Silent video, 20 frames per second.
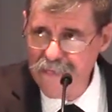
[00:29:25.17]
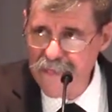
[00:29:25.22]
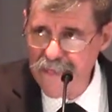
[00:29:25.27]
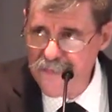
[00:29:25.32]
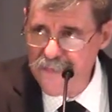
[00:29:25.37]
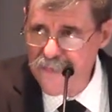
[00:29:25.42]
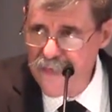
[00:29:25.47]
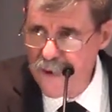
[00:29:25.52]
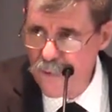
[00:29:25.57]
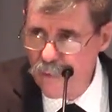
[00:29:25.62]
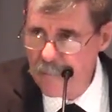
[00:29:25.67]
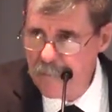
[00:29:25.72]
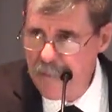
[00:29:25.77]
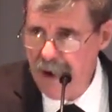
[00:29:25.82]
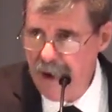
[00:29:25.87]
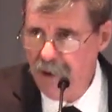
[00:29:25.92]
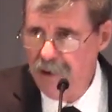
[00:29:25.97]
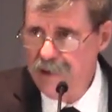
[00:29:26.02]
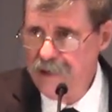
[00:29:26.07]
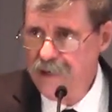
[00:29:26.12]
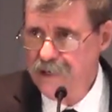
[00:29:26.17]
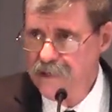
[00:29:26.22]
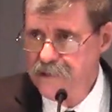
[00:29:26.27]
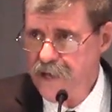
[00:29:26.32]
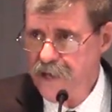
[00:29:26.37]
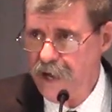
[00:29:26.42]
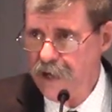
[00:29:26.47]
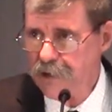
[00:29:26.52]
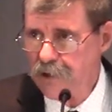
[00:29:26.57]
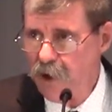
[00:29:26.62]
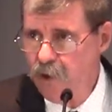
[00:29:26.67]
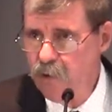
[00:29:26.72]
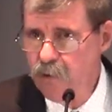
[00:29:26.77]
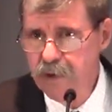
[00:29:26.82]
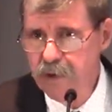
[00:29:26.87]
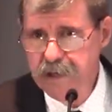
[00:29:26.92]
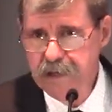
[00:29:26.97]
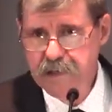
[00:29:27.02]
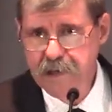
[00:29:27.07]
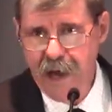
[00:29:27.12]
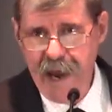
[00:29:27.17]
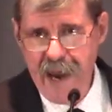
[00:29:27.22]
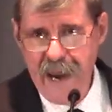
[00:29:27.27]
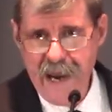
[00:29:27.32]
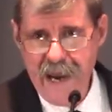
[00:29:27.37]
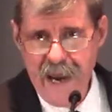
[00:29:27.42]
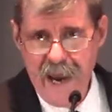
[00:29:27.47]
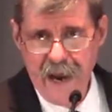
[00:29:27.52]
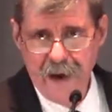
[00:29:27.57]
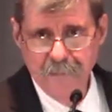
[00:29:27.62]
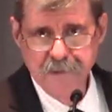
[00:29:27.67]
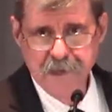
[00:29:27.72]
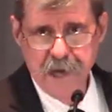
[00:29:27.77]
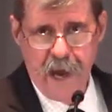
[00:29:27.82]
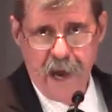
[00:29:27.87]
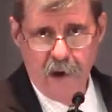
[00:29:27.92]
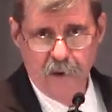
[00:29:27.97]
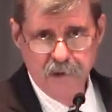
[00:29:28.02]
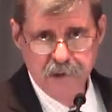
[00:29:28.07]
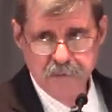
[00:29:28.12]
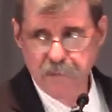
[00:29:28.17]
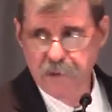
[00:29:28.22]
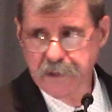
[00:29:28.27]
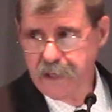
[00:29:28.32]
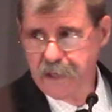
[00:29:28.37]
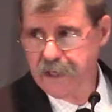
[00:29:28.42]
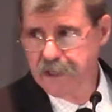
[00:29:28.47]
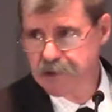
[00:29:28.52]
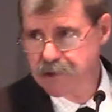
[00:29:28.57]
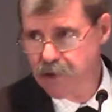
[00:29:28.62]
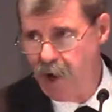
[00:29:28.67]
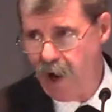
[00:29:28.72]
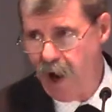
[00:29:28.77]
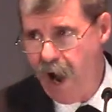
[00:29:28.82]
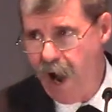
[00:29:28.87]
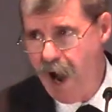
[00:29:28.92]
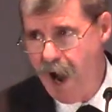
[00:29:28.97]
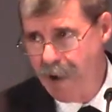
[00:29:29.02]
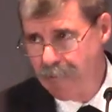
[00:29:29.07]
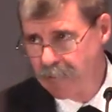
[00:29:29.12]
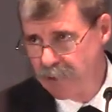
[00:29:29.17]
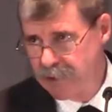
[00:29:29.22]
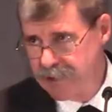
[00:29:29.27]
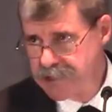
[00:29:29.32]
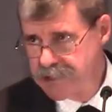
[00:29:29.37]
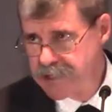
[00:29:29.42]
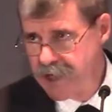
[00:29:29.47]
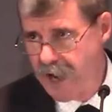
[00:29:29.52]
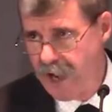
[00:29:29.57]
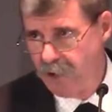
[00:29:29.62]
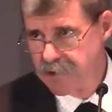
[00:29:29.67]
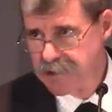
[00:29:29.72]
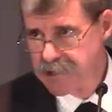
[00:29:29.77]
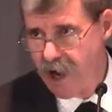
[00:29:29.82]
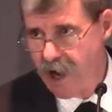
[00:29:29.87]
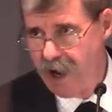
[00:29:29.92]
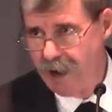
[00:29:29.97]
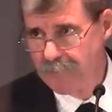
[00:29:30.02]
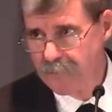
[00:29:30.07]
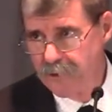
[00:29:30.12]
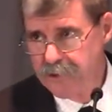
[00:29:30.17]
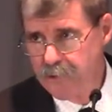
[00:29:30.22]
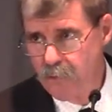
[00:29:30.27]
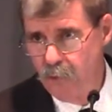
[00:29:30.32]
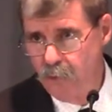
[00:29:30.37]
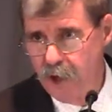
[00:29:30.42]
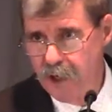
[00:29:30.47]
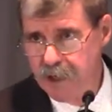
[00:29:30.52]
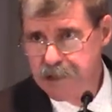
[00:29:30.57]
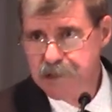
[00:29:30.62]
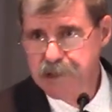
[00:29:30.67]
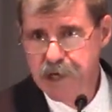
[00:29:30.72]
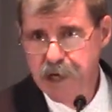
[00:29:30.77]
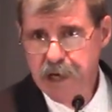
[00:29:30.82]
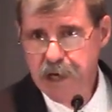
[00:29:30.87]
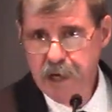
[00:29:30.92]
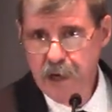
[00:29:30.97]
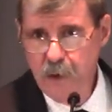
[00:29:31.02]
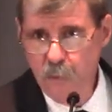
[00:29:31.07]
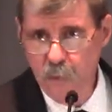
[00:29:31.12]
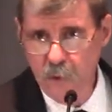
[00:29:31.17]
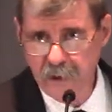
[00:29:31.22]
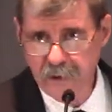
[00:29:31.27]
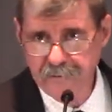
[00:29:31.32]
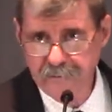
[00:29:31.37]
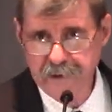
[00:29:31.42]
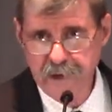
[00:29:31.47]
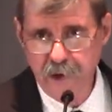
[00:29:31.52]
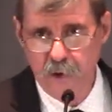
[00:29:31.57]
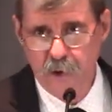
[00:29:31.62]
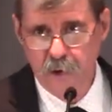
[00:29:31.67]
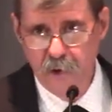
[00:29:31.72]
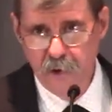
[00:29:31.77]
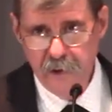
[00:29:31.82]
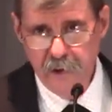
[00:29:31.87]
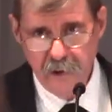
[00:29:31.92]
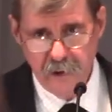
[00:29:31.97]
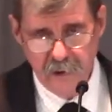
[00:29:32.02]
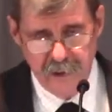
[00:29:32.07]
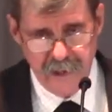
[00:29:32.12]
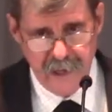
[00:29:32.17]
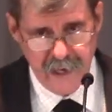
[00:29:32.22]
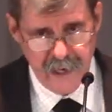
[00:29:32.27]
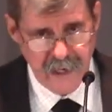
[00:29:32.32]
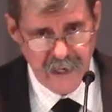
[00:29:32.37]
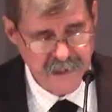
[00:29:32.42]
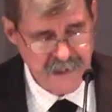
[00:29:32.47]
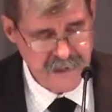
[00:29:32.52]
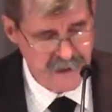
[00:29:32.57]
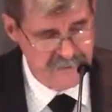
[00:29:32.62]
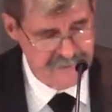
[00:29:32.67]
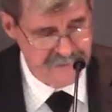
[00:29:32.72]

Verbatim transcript: they were married in not only to Ahab's house, but into Omri's house. Omri was one of the earlier kings of